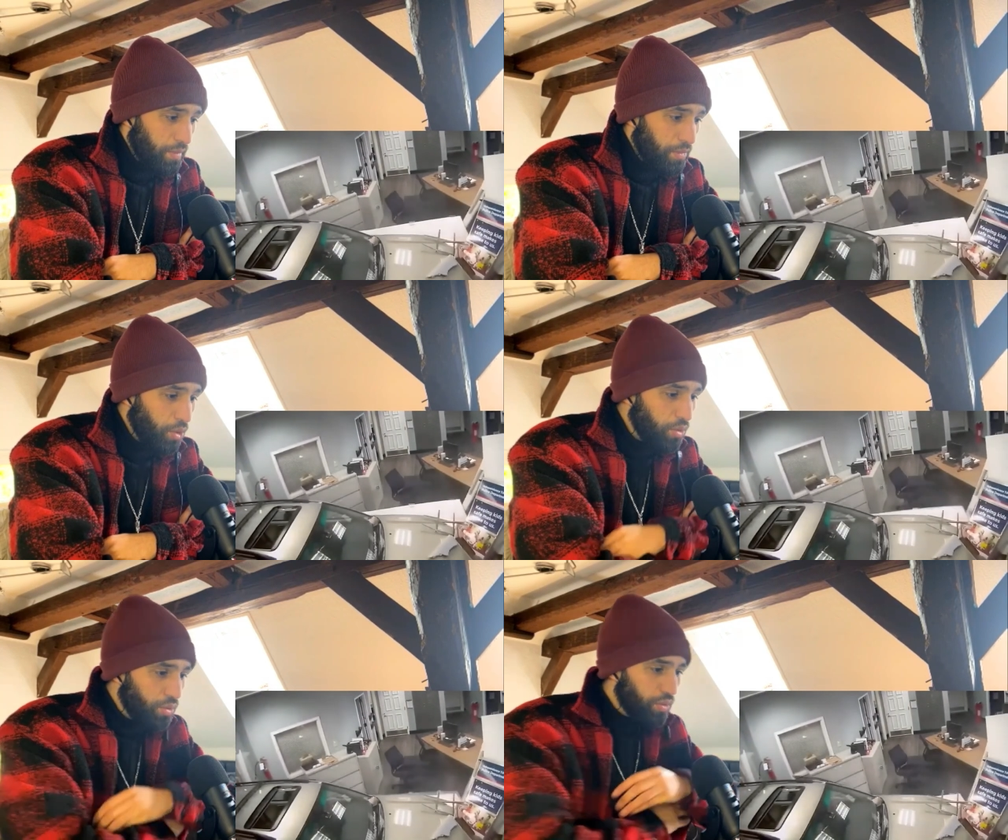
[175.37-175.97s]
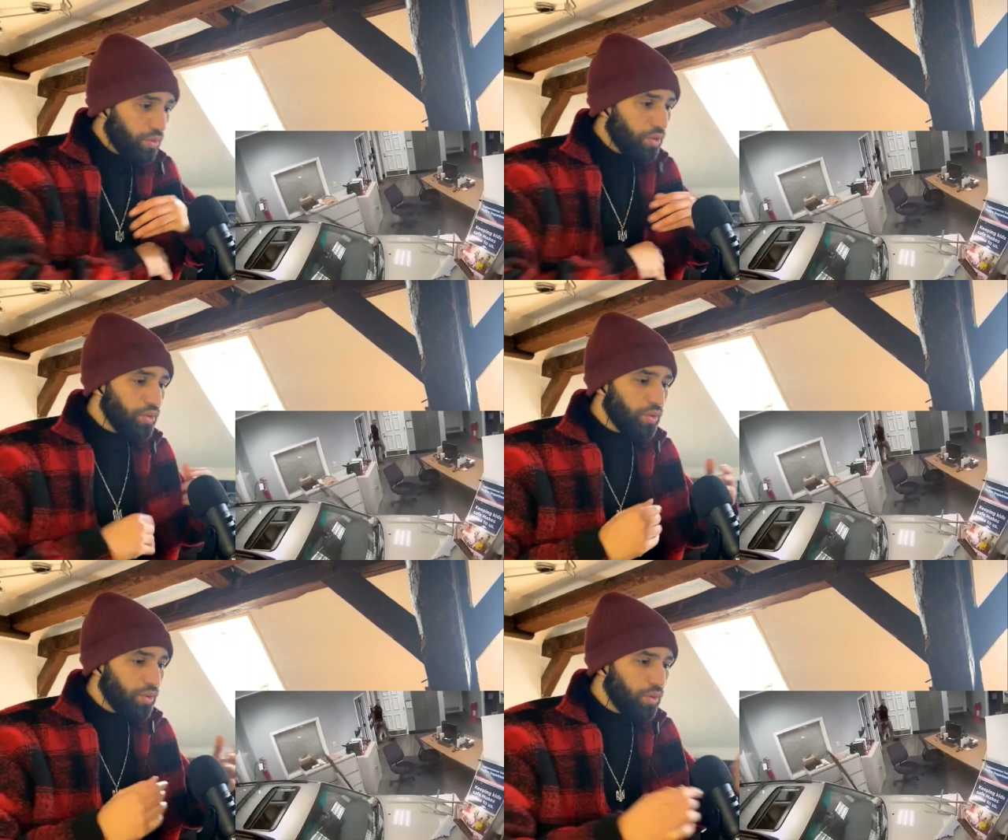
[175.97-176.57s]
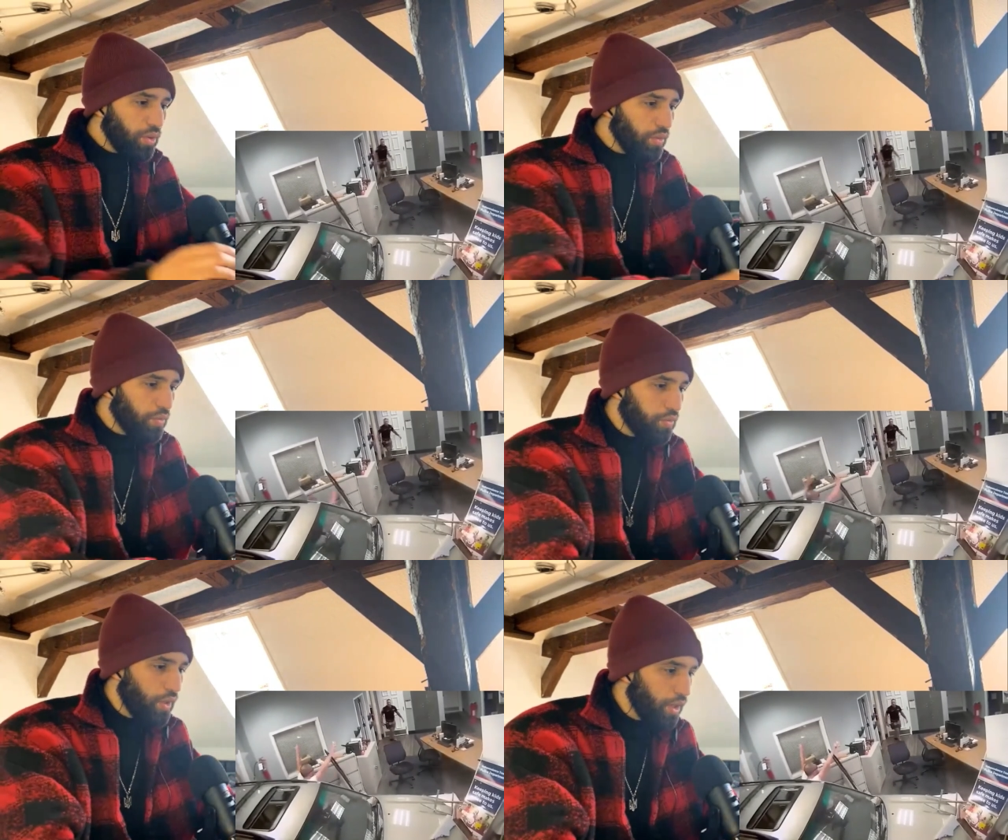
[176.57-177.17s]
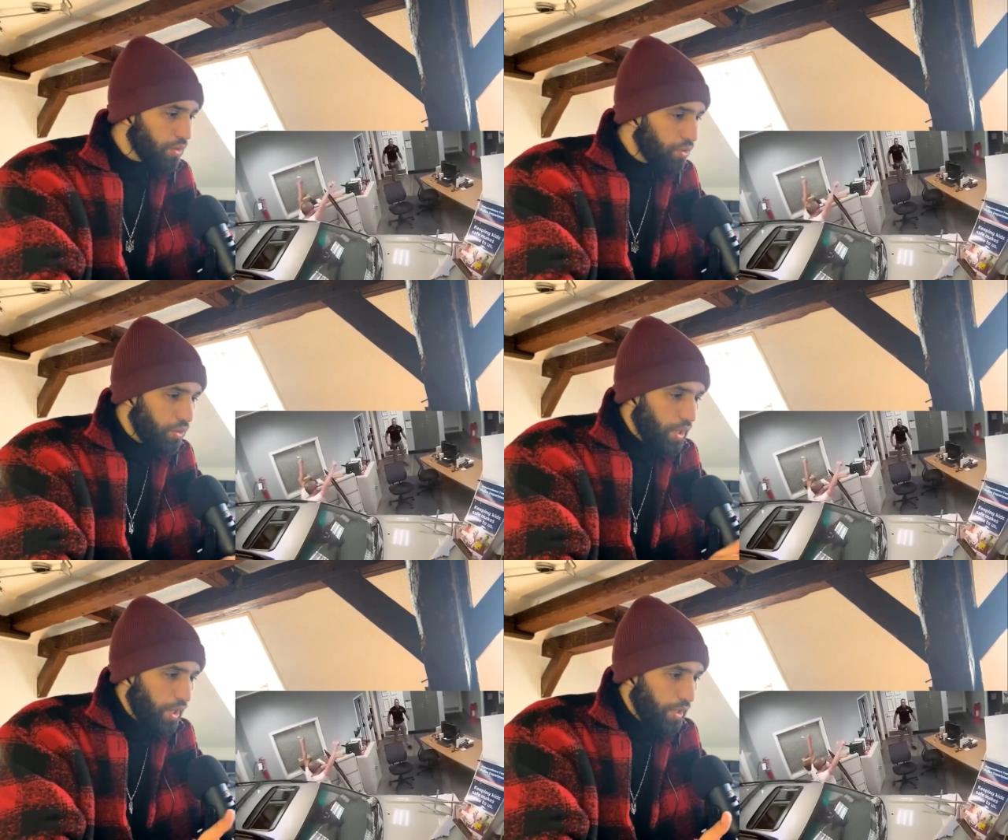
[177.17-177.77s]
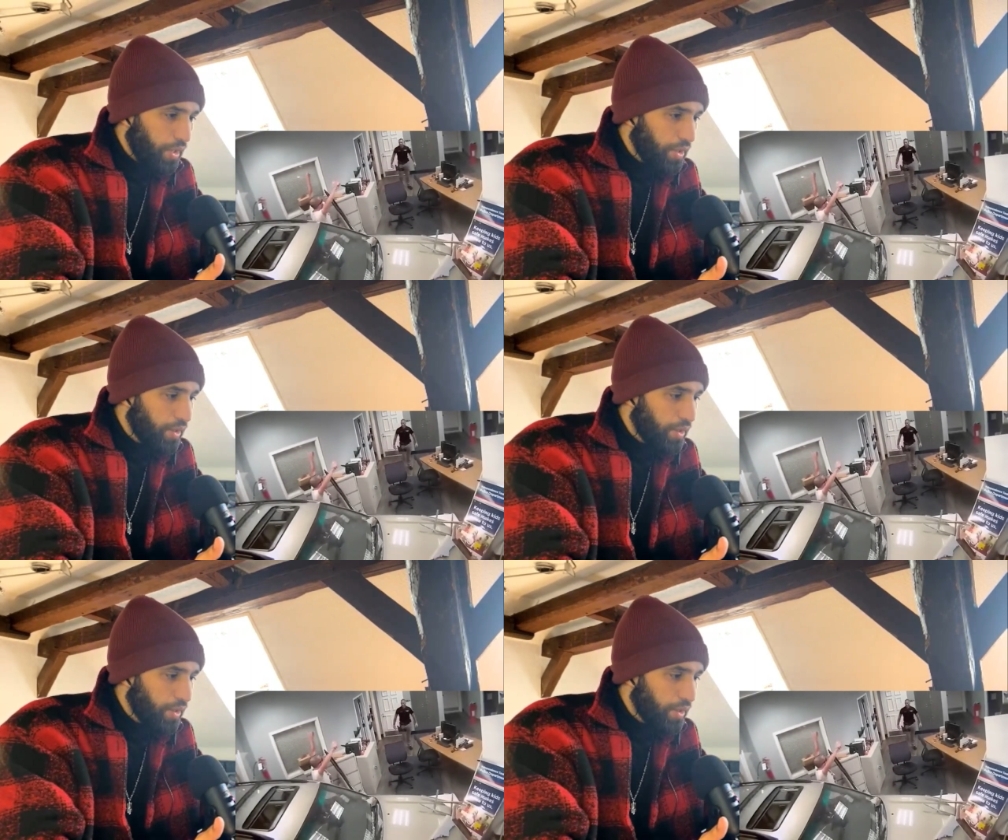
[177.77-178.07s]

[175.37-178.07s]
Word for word: Who, who, who the fuck do that?